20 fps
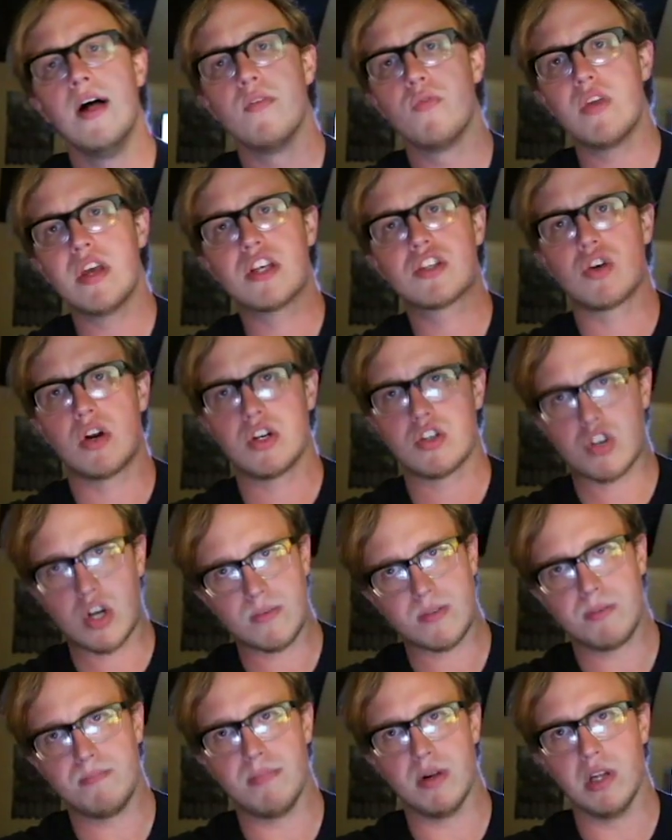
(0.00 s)
Links are in the
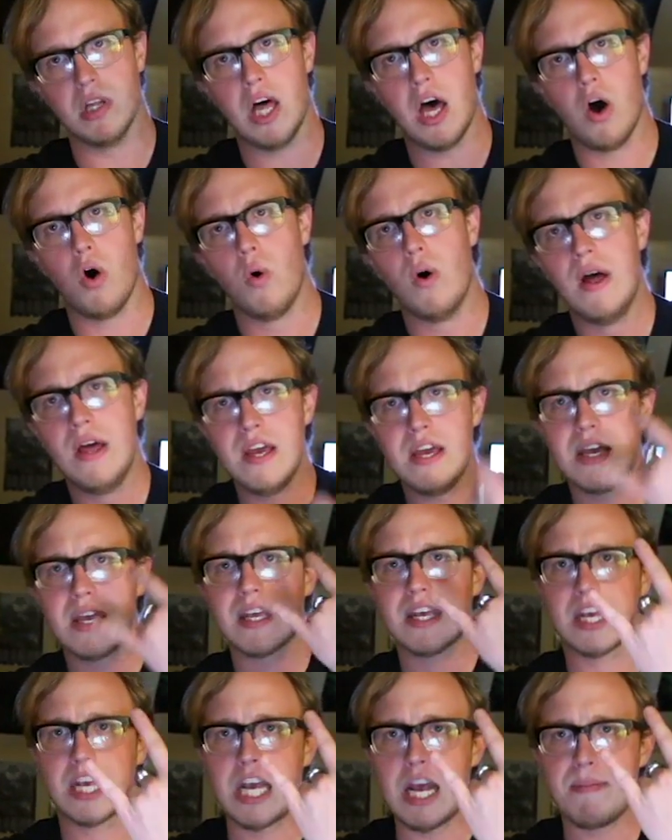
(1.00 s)
description below.
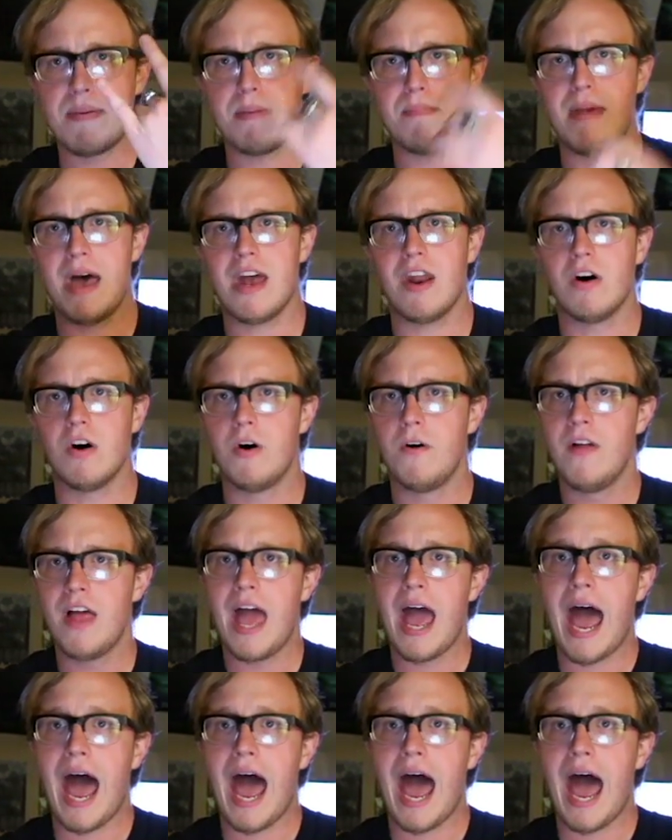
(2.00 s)
Keep it metal.